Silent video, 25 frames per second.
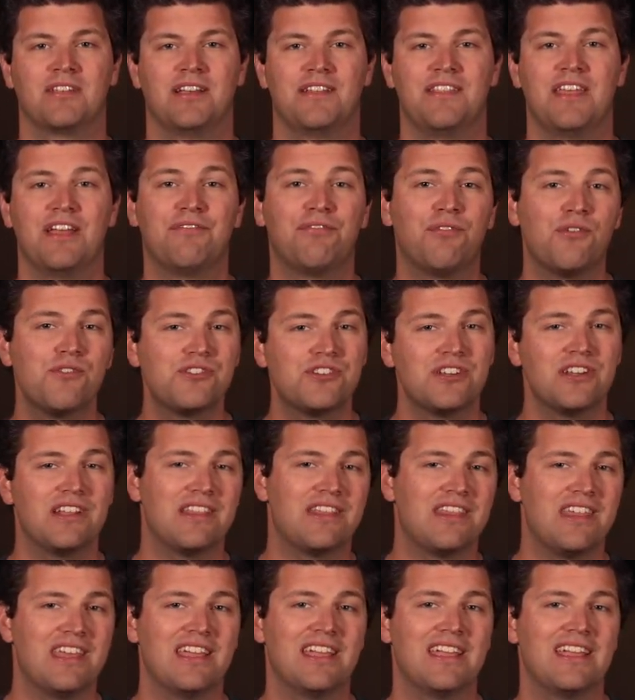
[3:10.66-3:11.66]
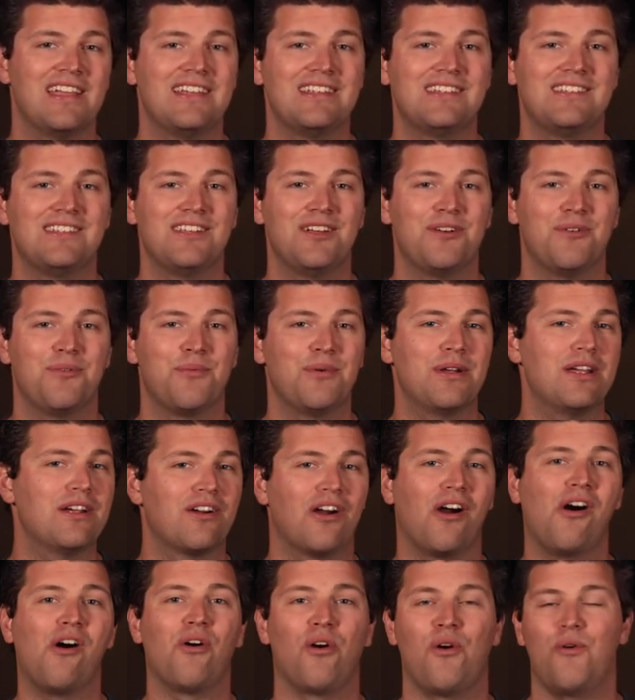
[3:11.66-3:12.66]
And the unfortunate thing is that we
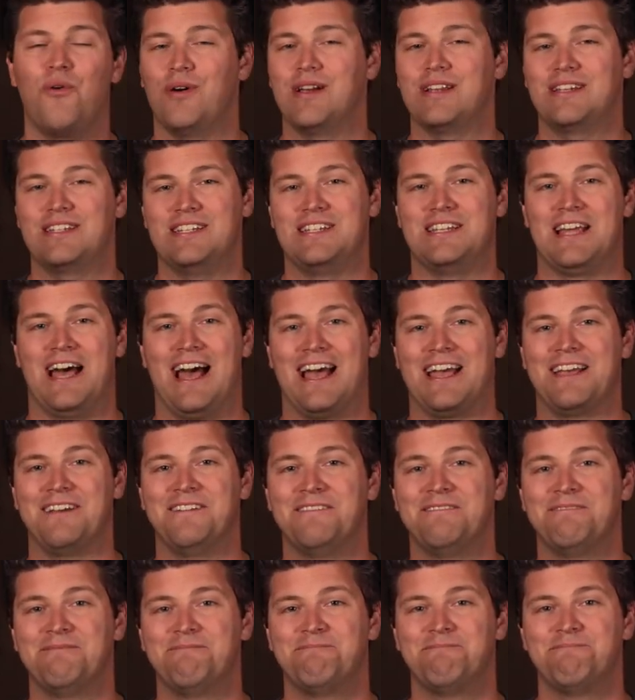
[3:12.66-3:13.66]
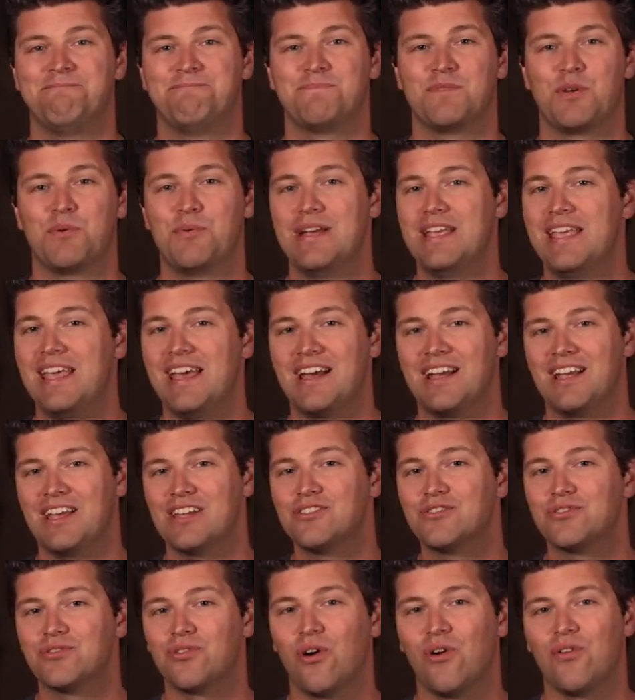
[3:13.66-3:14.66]
are all going to die. We can't
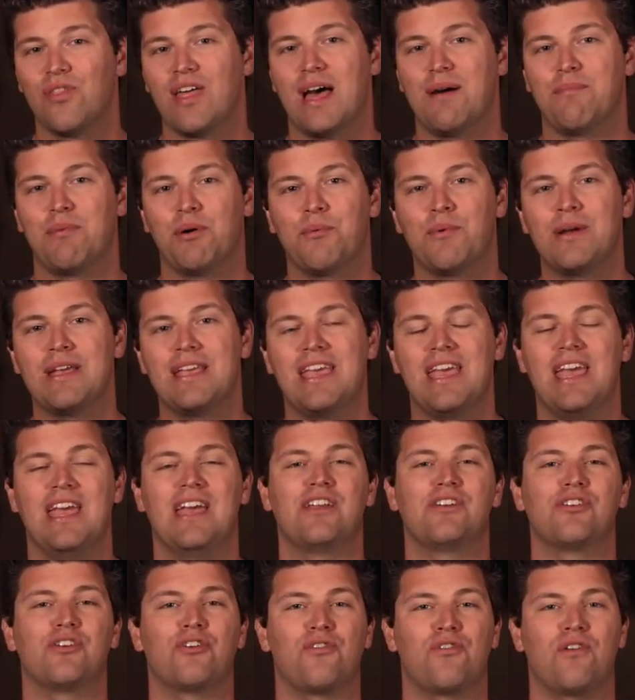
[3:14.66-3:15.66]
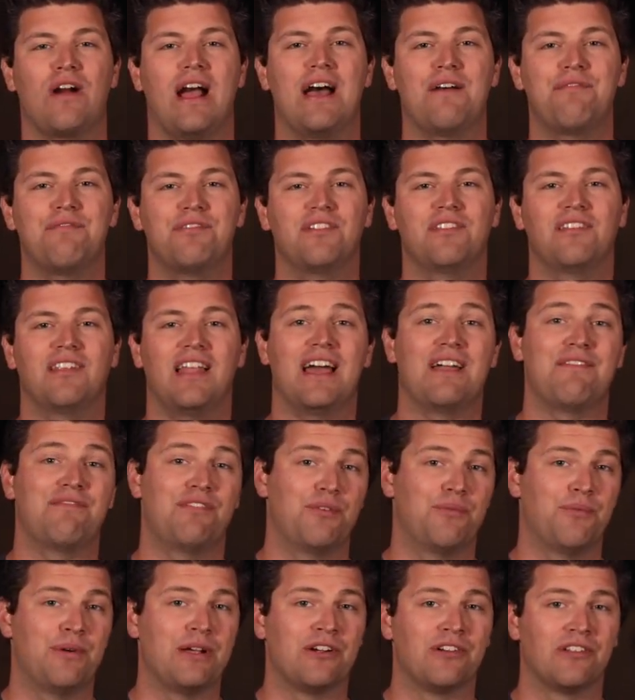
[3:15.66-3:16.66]
control that, but we can craft the life
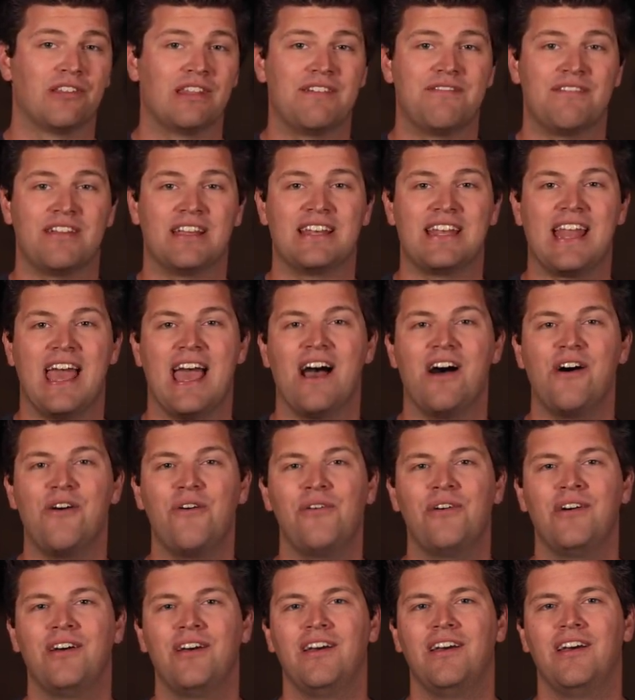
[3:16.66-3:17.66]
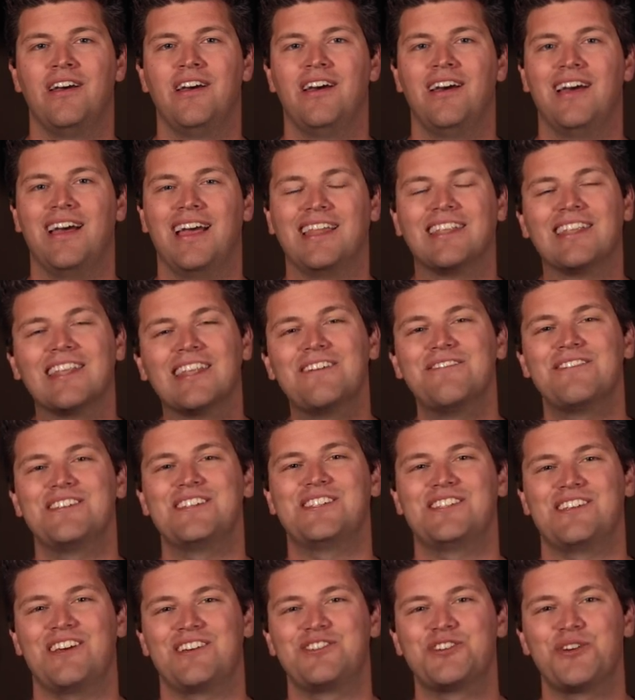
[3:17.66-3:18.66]
that we are living now and live in
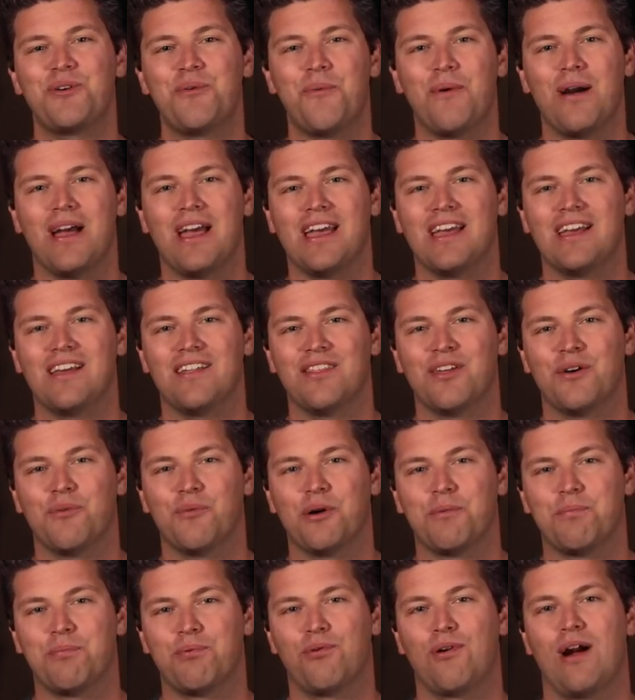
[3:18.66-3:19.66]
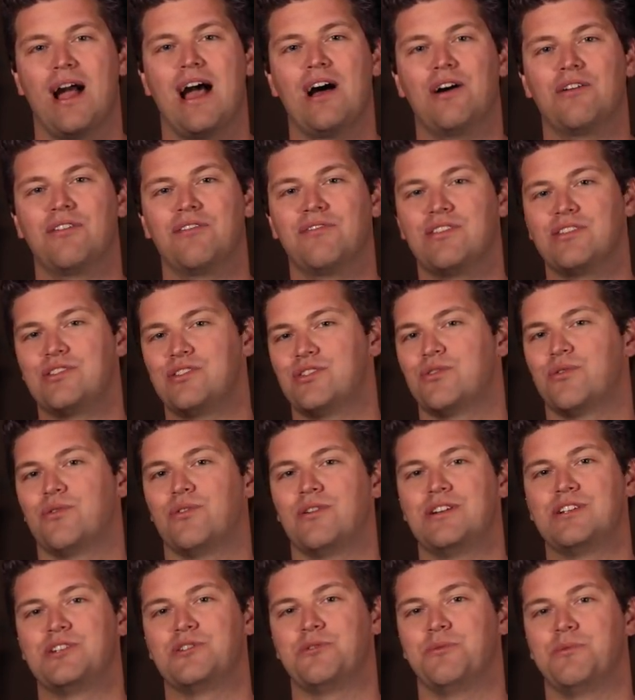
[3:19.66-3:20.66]
such a way that we're proud of the
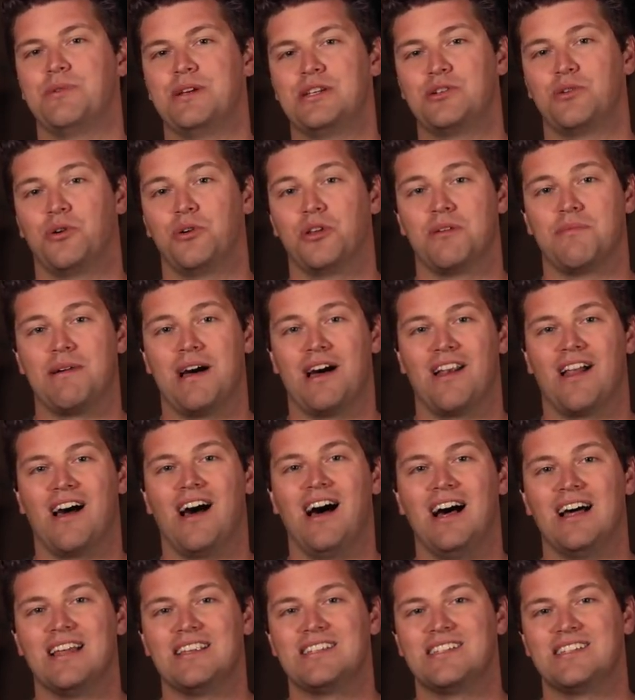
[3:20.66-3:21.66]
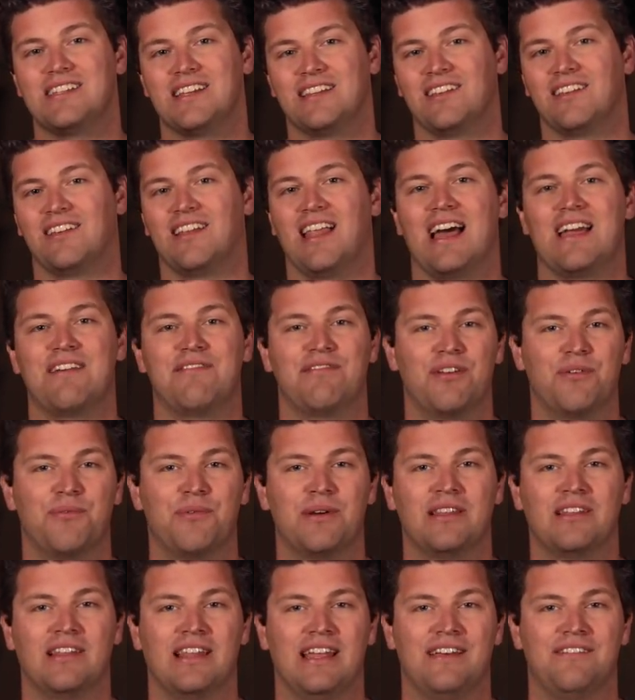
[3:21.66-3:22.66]
stories that will be told about us and the life that
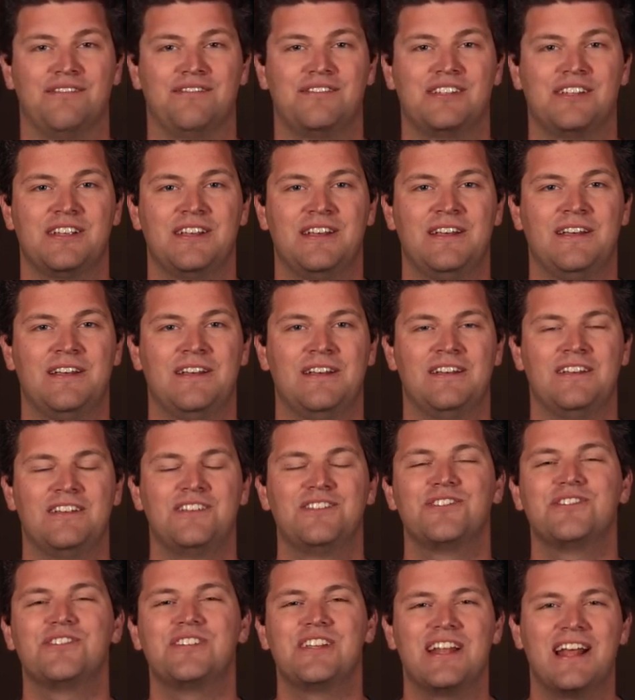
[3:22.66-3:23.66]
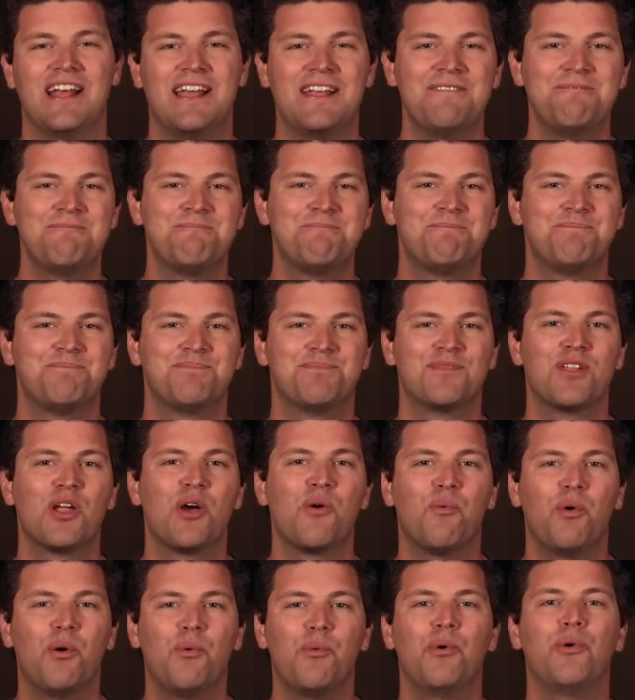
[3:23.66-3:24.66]
we lived. So today,
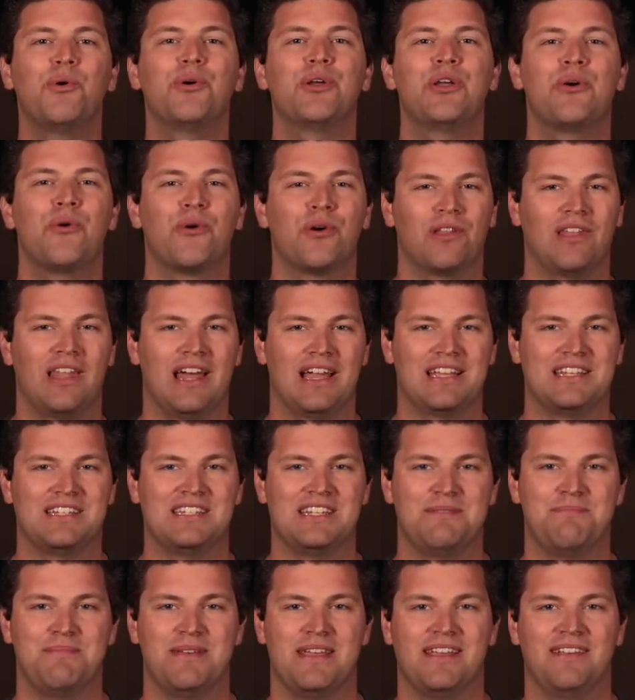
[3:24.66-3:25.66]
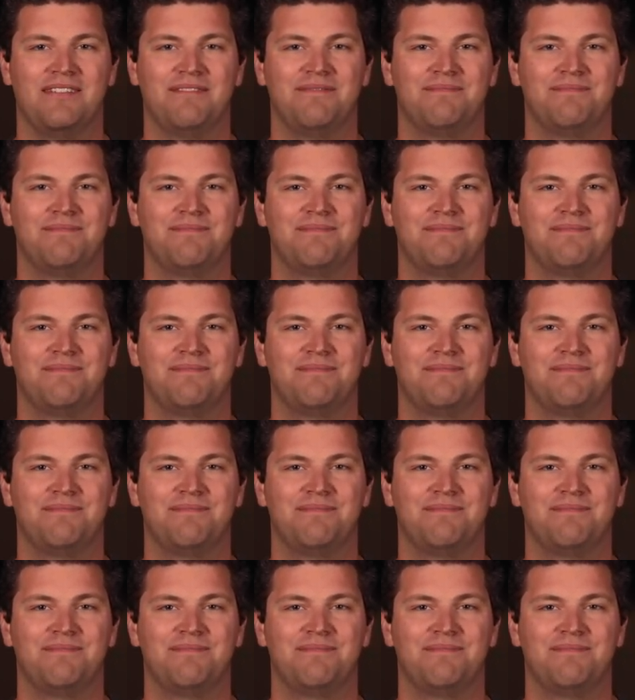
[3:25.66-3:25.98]
what will your legacy be?